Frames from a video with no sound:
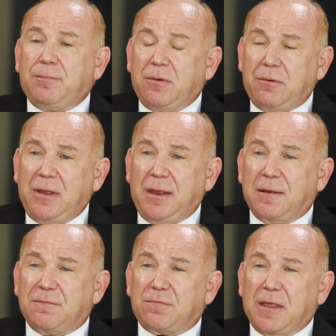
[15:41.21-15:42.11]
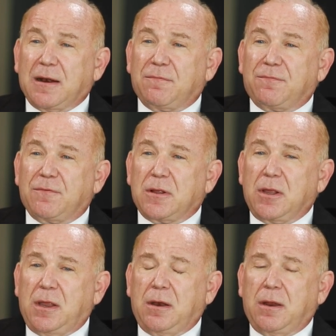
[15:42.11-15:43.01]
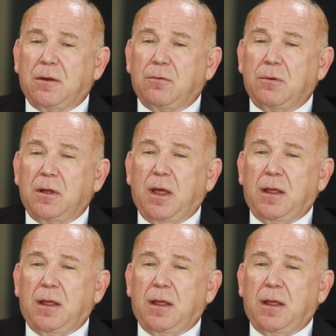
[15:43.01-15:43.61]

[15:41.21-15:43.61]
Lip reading: believe that if, you know,